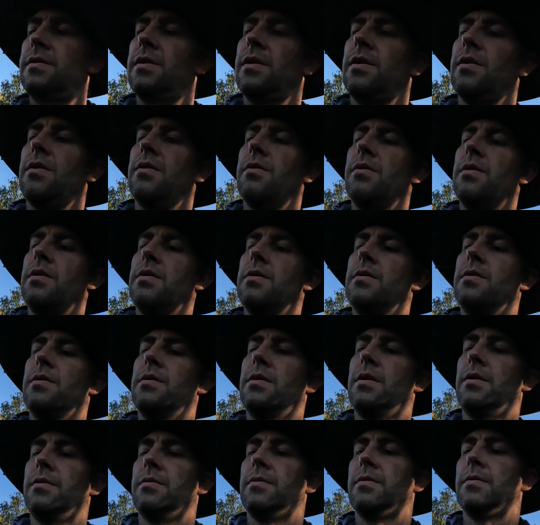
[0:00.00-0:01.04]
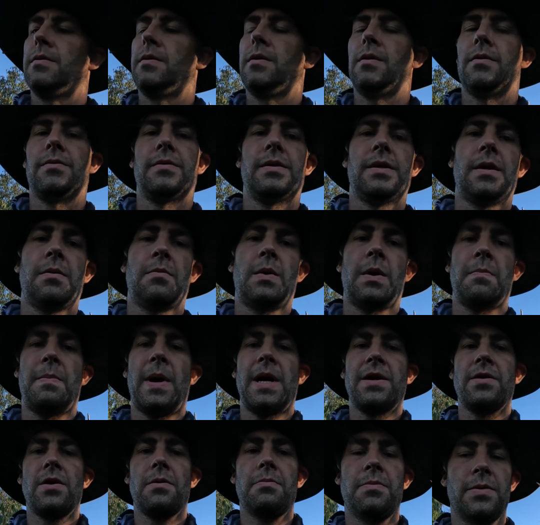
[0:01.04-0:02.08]
so I'll set my
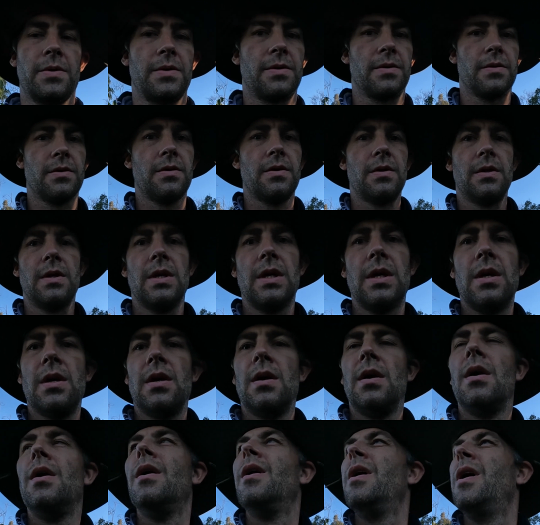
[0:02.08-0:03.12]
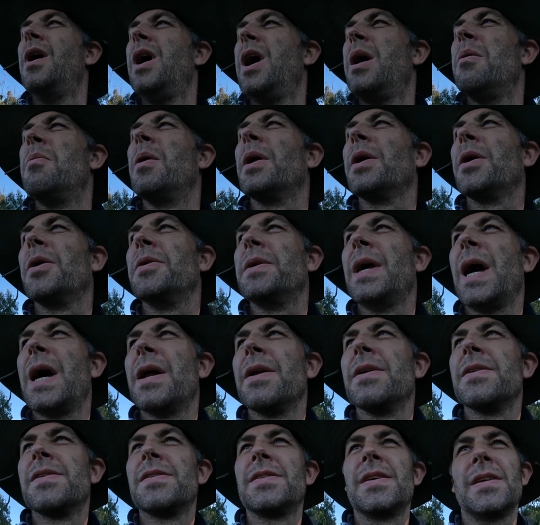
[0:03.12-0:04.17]
bed up and I might go
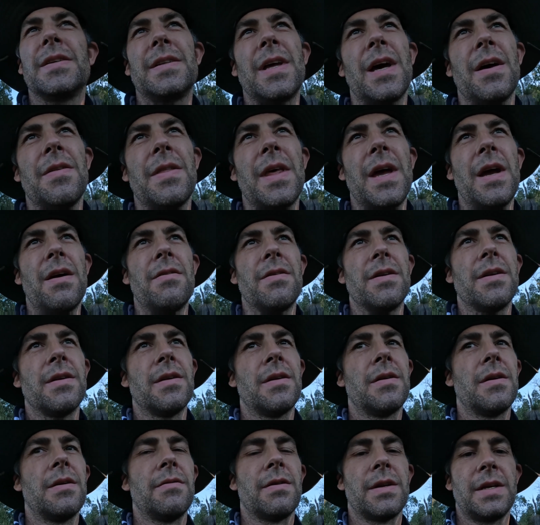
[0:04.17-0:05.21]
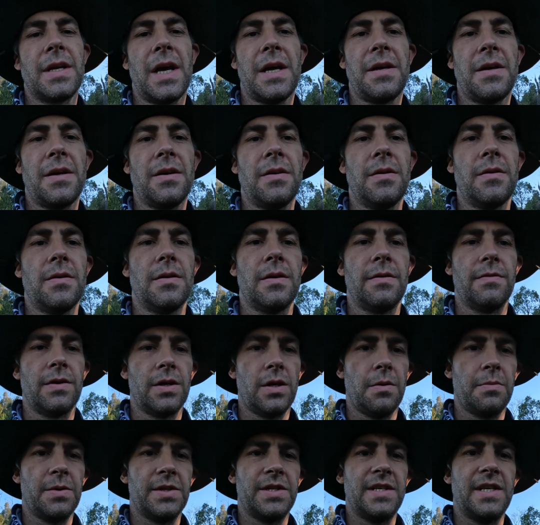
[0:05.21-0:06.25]
down and sit down there and have a nada, have a
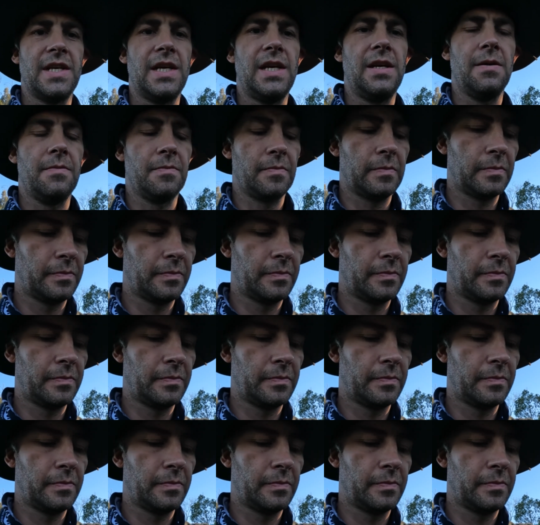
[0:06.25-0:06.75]
cup of tea,